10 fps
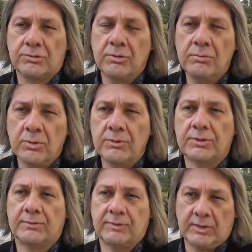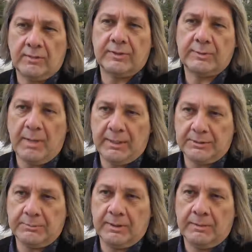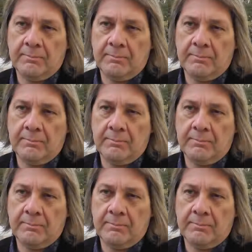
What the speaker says: true roots of service management.